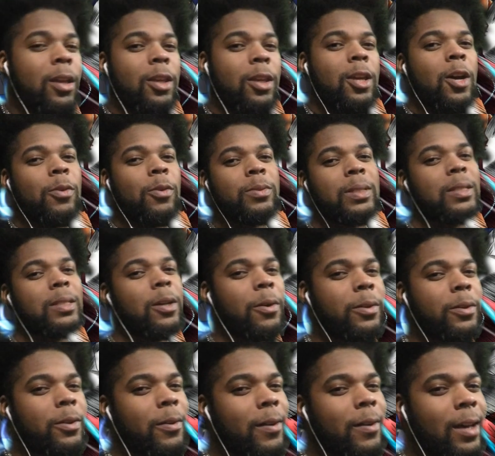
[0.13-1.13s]
Yo, what's
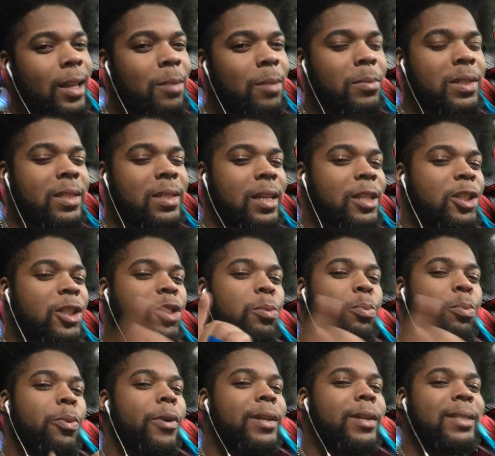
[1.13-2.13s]
going on, Elementz? It's your
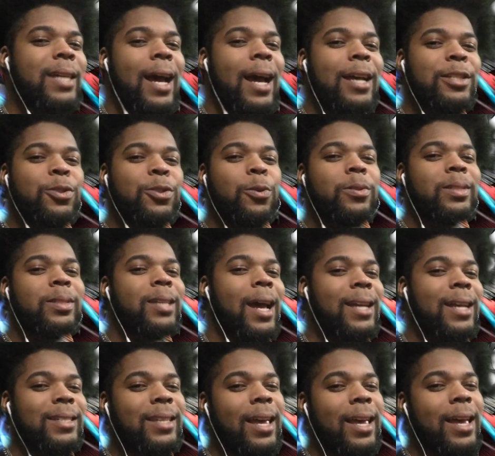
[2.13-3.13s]
boy Tice or
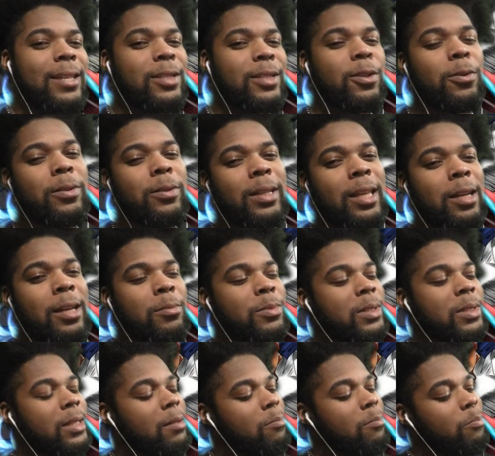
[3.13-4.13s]
Tice So
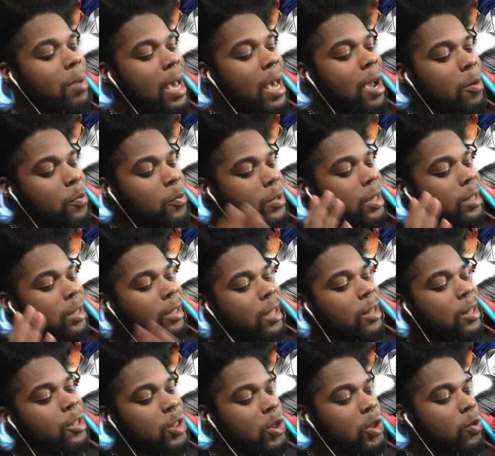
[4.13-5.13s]
DMG, back with
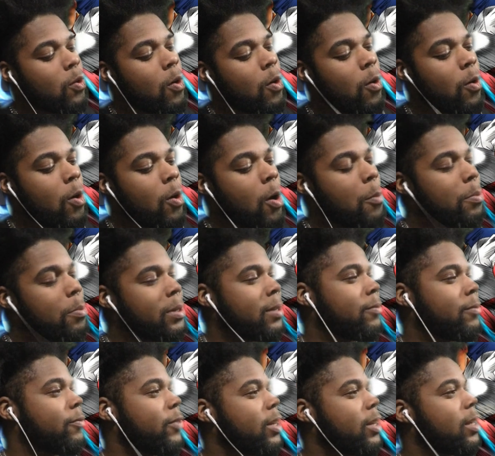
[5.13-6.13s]
another scroll
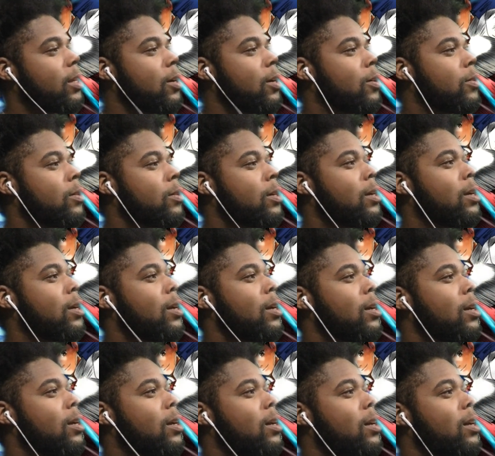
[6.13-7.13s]
opening video.
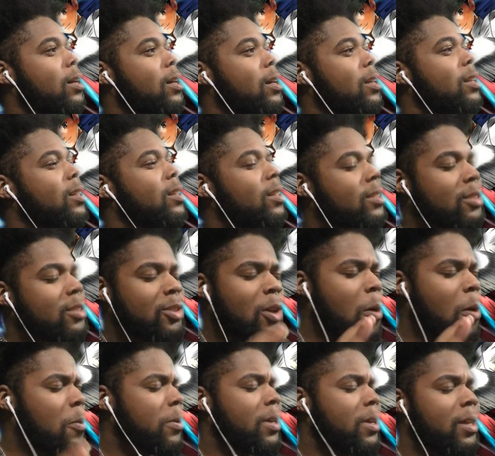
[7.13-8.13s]

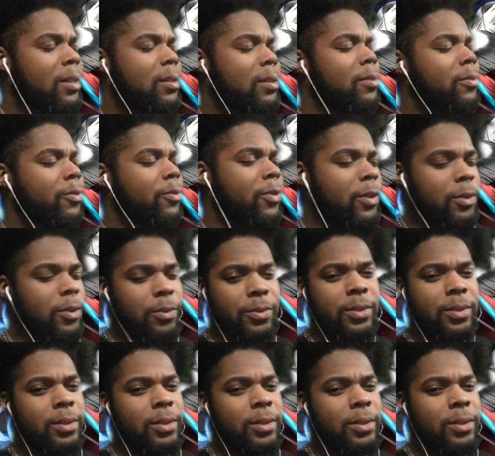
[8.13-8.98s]
Don't get it confused.